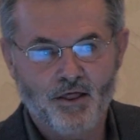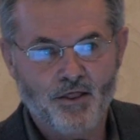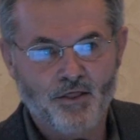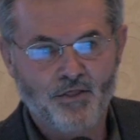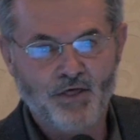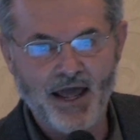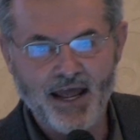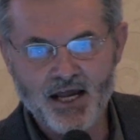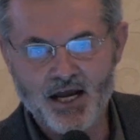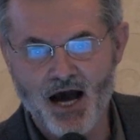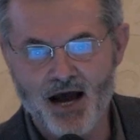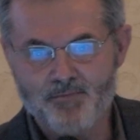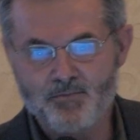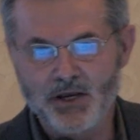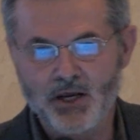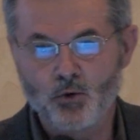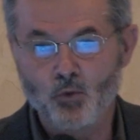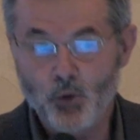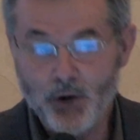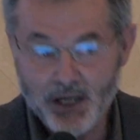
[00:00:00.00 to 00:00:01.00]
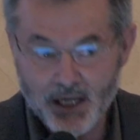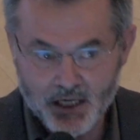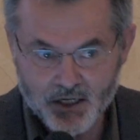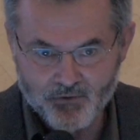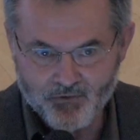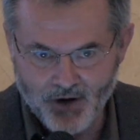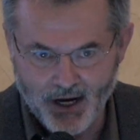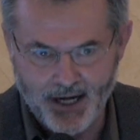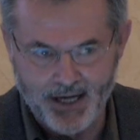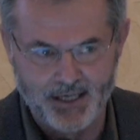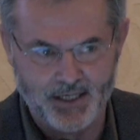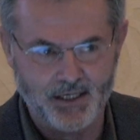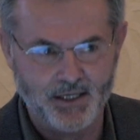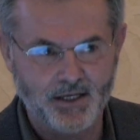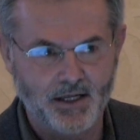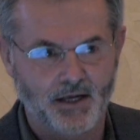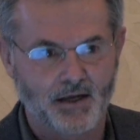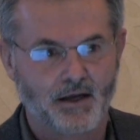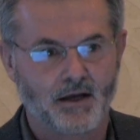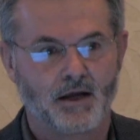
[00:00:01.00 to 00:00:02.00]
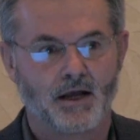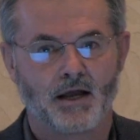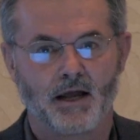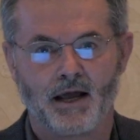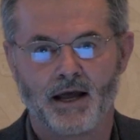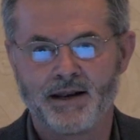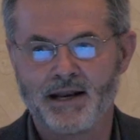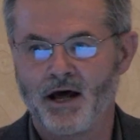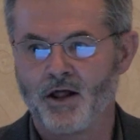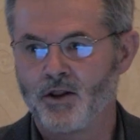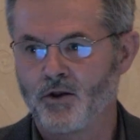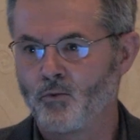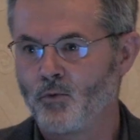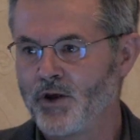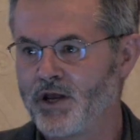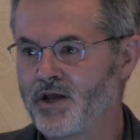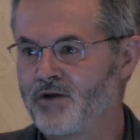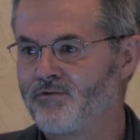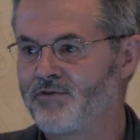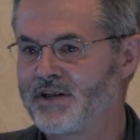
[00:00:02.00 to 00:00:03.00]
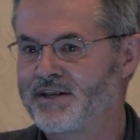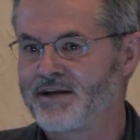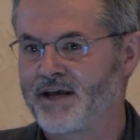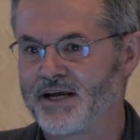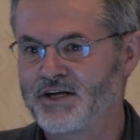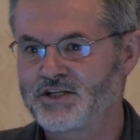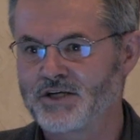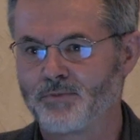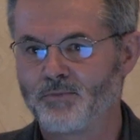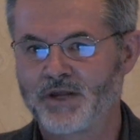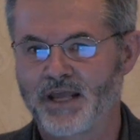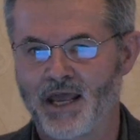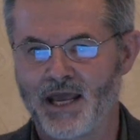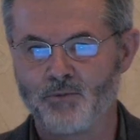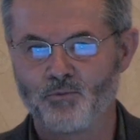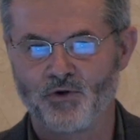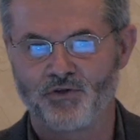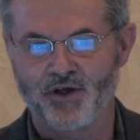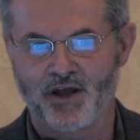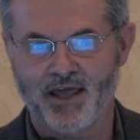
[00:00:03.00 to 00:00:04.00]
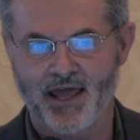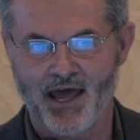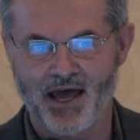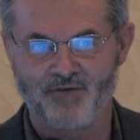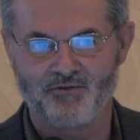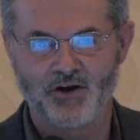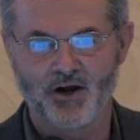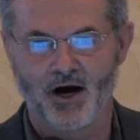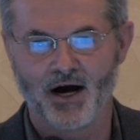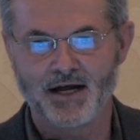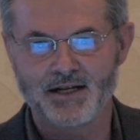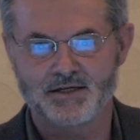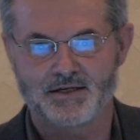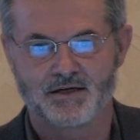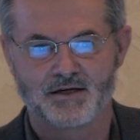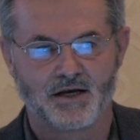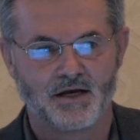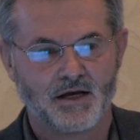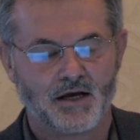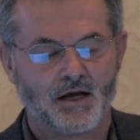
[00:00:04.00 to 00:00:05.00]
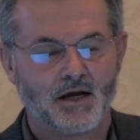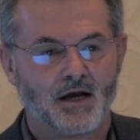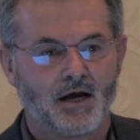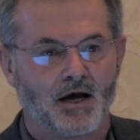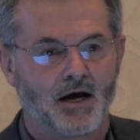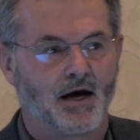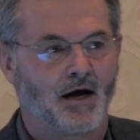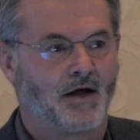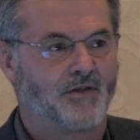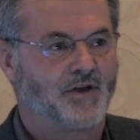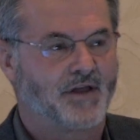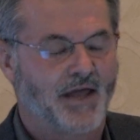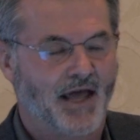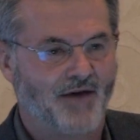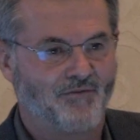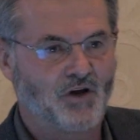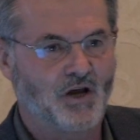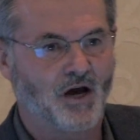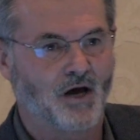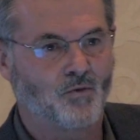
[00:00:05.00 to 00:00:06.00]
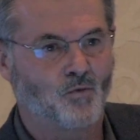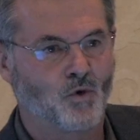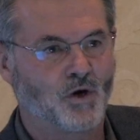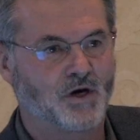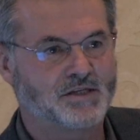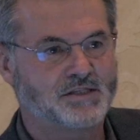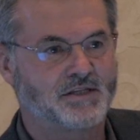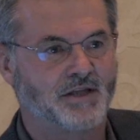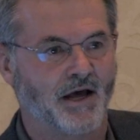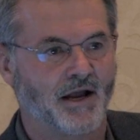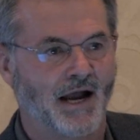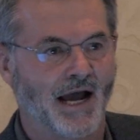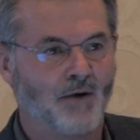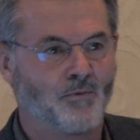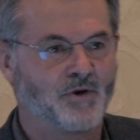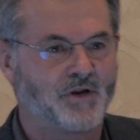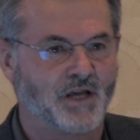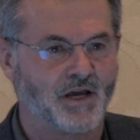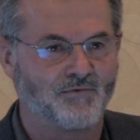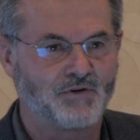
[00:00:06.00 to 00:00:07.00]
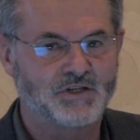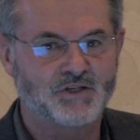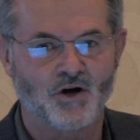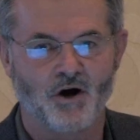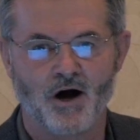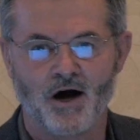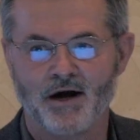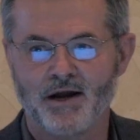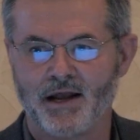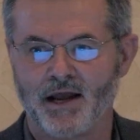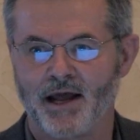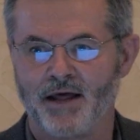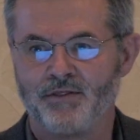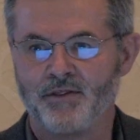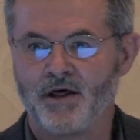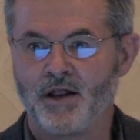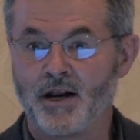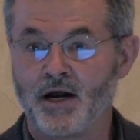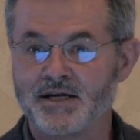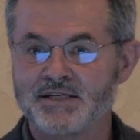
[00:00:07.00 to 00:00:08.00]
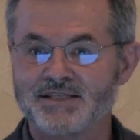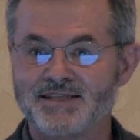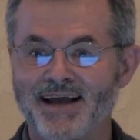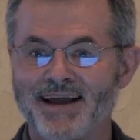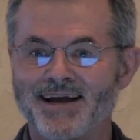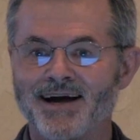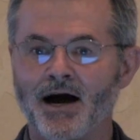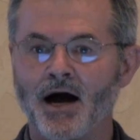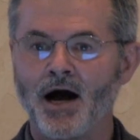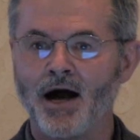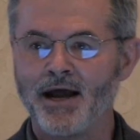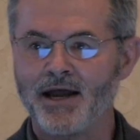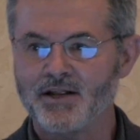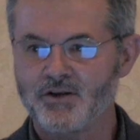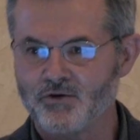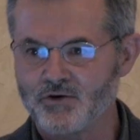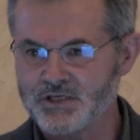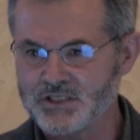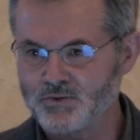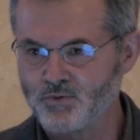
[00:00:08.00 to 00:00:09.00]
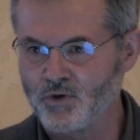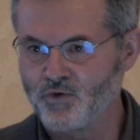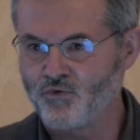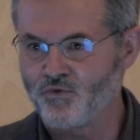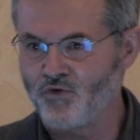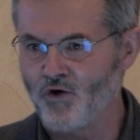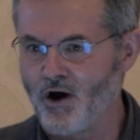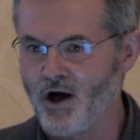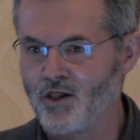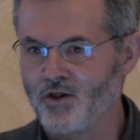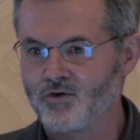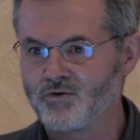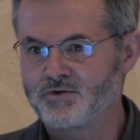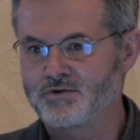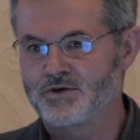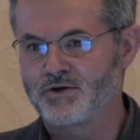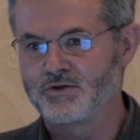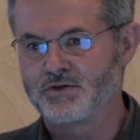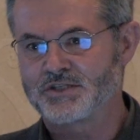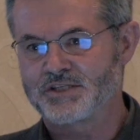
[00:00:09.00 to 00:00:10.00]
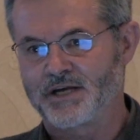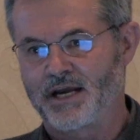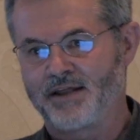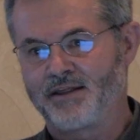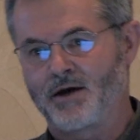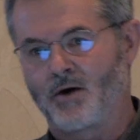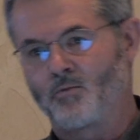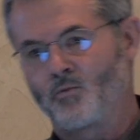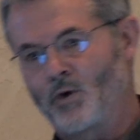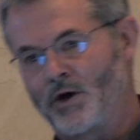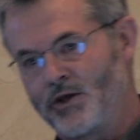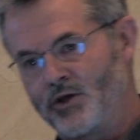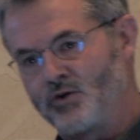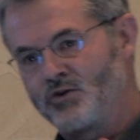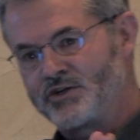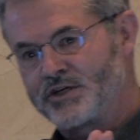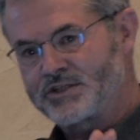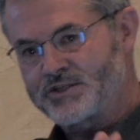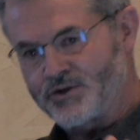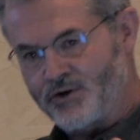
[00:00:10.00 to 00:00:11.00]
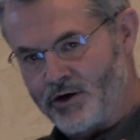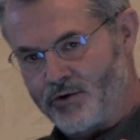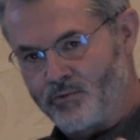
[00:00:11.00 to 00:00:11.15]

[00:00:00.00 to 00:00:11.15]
they got me re-invited, and now the re-invitation came with a caveat. The caveat was that I would give a talk, and then a psychiatrist would follow to say that what you just heard